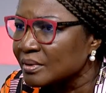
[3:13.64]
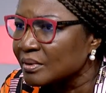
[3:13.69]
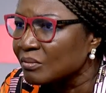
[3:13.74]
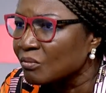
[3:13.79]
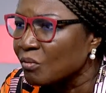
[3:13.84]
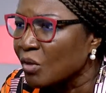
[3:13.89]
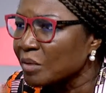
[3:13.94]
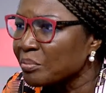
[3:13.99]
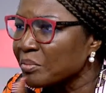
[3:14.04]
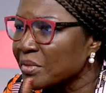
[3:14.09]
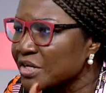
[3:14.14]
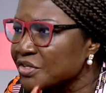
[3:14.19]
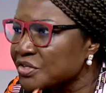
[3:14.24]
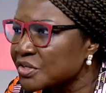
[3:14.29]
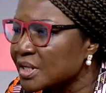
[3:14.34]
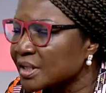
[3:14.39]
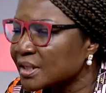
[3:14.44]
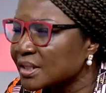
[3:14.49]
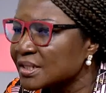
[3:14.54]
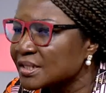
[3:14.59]
One ministry
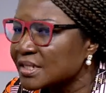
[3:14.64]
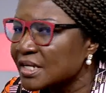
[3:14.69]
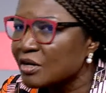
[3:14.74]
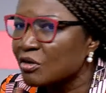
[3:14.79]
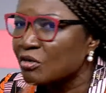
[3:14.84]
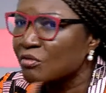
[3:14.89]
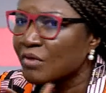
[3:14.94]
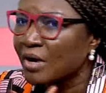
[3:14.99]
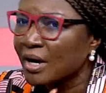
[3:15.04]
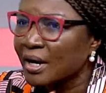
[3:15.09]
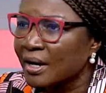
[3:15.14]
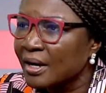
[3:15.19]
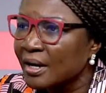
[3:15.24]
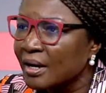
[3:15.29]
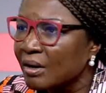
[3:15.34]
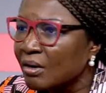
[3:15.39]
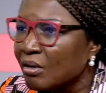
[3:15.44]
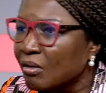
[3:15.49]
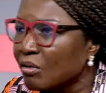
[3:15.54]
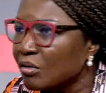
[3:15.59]
that can take over
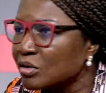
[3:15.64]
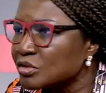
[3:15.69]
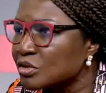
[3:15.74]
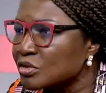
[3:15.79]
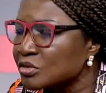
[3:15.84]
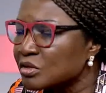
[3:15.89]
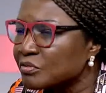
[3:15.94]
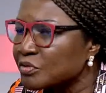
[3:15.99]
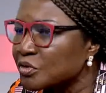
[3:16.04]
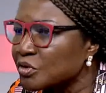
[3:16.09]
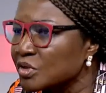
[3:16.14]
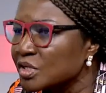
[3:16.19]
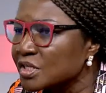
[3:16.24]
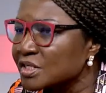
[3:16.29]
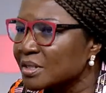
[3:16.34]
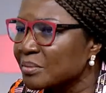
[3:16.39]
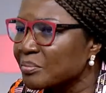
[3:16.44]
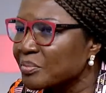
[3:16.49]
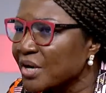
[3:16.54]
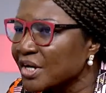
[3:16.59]
all sorts of
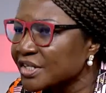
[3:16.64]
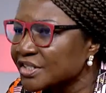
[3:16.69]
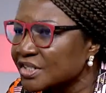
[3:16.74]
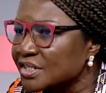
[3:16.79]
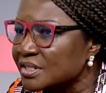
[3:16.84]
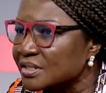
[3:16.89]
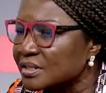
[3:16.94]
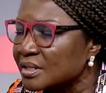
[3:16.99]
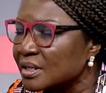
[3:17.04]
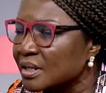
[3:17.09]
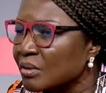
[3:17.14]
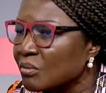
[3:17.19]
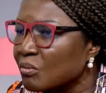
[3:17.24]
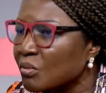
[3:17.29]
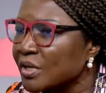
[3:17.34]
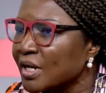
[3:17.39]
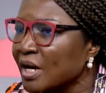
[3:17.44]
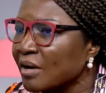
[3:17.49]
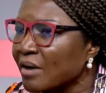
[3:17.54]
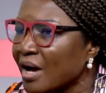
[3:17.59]
units and branches.
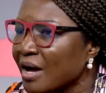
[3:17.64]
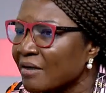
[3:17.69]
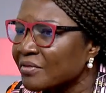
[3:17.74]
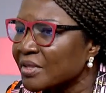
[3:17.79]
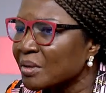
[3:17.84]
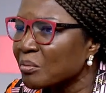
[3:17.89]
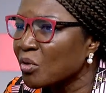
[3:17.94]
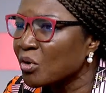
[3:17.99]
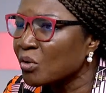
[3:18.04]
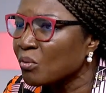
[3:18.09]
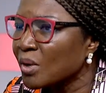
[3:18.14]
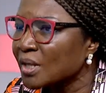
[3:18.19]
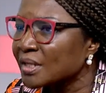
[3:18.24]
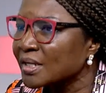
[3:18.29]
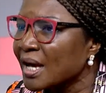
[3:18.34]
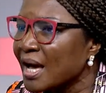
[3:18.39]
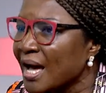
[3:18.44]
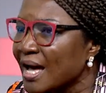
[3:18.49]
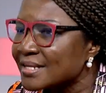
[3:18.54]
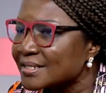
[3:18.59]
We now have them all
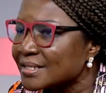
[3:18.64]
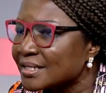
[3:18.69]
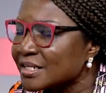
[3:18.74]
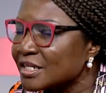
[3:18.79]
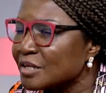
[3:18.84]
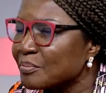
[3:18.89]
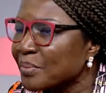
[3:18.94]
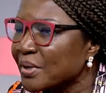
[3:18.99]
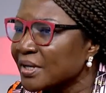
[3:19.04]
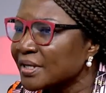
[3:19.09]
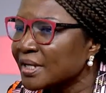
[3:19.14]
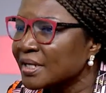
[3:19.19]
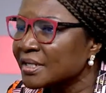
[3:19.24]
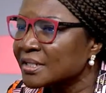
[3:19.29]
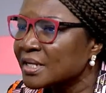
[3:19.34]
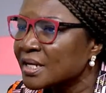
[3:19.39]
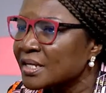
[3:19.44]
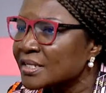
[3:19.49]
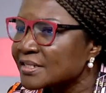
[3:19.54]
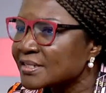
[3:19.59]
as
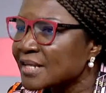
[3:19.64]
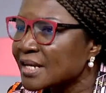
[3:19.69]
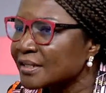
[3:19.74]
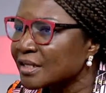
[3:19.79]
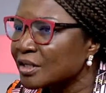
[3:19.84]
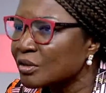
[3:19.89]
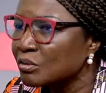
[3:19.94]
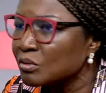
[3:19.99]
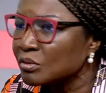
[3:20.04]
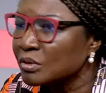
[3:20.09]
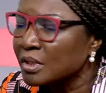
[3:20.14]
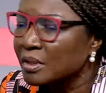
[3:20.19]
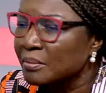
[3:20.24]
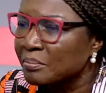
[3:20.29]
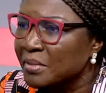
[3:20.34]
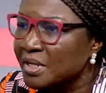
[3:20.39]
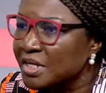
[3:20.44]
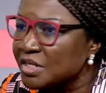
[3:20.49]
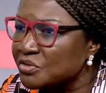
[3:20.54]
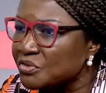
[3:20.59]
independent, standalone
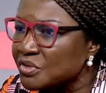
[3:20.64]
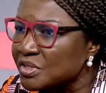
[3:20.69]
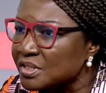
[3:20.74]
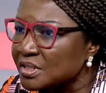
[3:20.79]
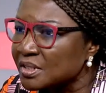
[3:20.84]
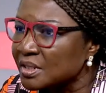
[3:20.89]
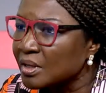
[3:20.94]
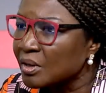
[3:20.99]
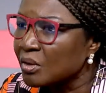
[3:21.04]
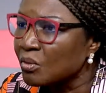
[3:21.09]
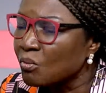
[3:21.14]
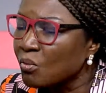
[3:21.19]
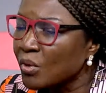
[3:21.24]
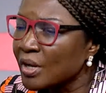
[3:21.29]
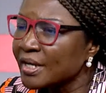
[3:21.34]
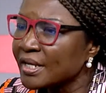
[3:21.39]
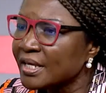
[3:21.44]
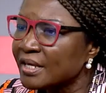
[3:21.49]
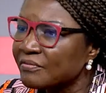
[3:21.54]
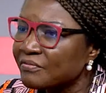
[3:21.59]
ministries.
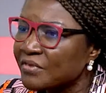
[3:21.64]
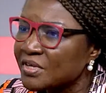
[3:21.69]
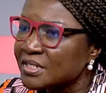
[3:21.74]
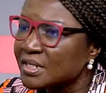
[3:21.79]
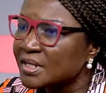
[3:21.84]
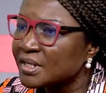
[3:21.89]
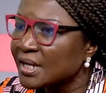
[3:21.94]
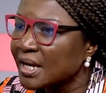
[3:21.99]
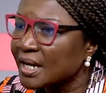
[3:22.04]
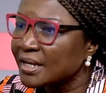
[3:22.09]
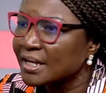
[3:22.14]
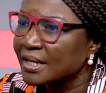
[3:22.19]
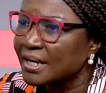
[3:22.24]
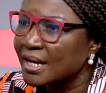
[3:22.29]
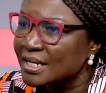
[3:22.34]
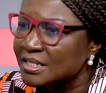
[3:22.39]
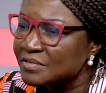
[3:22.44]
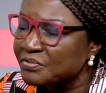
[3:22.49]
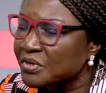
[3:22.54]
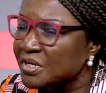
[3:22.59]
When he invested in Ghana
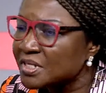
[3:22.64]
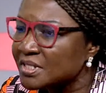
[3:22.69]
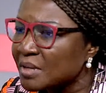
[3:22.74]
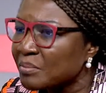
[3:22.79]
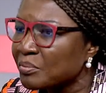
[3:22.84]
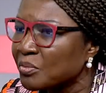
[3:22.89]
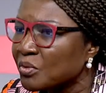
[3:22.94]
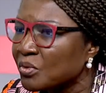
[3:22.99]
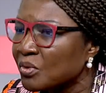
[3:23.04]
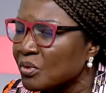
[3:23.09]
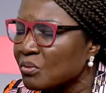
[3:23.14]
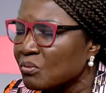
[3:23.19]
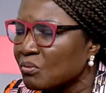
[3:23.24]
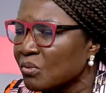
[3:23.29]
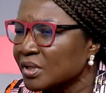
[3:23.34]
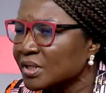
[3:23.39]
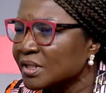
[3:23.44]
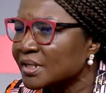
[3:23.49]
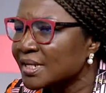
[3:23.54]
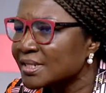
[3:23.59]
Gas, for example,
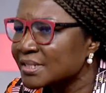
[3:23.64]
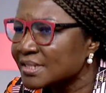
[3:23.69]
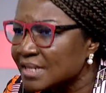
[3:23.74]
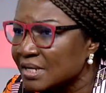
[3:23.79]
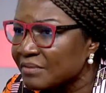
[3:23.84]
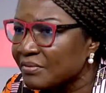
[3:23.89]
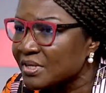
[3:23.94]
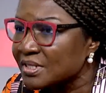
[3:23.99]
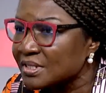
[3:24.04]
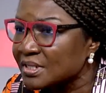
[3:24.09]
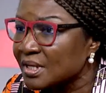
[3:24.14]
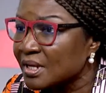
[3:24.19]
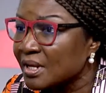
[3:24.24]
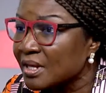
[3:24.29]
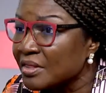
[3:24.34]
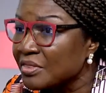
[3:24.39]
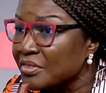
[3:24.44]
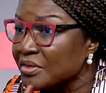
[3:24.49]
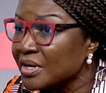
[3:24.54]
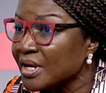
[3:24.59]
what did that save us?
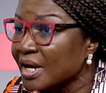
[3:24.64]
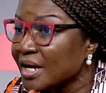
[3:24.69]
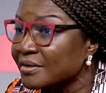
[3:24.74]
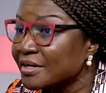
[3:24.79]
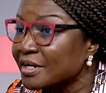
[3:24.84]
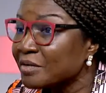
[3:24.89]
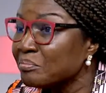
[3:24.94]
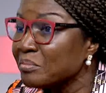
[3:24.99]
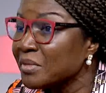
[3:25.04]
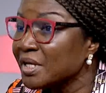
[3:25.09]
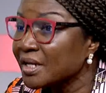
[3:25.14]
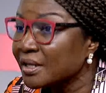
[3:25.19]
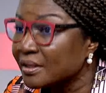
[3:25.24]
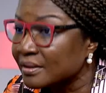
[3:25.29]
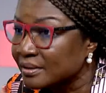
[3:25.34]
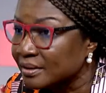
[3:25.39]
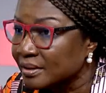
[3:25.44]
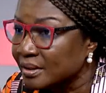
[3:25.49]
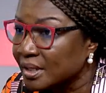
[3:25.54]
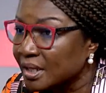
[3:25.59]
300 million
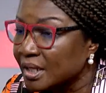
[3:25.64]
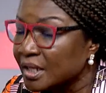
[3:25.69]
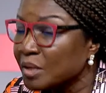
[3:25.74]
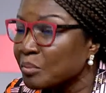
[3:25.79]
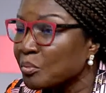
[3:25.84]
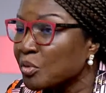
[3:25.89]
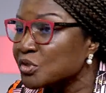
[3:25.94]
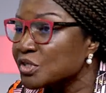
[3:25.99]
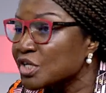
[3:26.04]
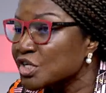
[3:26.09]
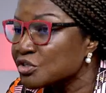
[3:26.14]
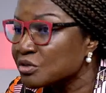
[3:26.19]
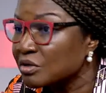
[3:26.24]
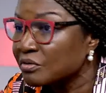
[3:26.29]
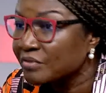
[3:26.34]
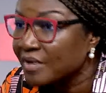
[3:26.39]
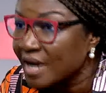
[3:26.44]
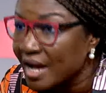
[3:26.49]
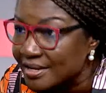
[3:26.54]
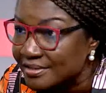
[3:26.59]
in importation
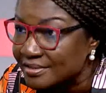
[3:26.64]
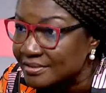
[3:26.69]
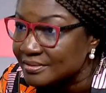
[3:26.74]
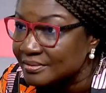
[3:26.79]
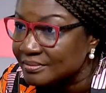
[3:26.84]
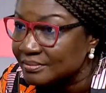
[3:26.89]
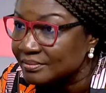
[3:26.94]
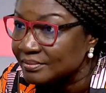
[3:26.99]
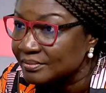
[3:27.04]
of gas.